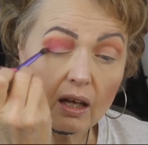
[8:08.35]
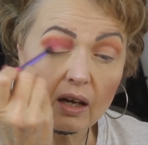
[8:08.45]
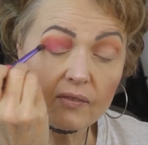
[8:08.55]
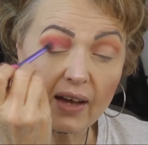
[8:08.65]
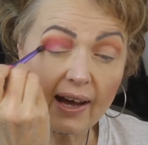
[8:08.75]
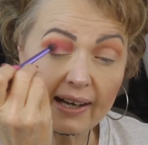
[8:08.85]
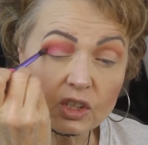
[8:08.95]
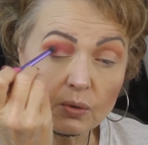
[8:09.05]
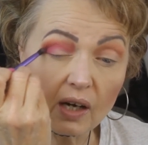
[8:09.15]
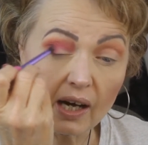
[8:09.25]
of the
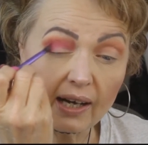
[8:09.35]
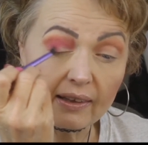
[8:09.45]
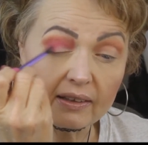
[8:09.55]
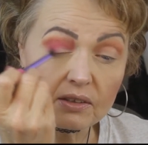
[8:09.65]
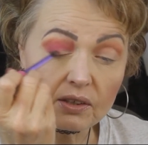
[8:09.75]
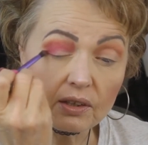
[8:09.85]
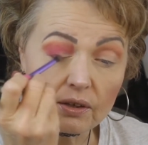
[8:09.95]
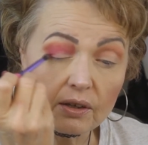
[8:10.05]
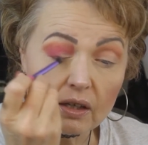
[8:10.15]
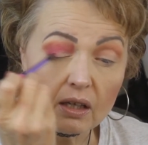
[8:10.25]
actual eyelid
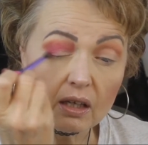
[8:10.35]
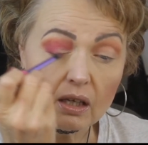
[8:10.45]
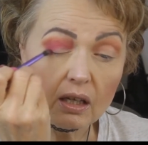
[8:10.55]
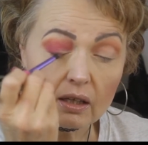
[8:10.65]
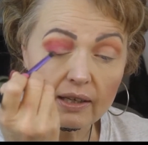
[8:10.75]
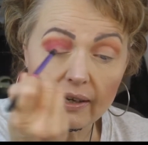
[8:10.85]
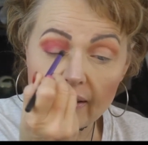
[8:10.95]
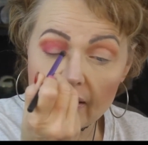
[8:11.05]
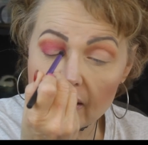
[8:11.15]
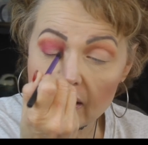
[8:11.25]
too.
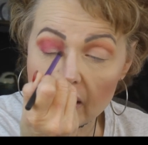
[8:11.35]
Okay?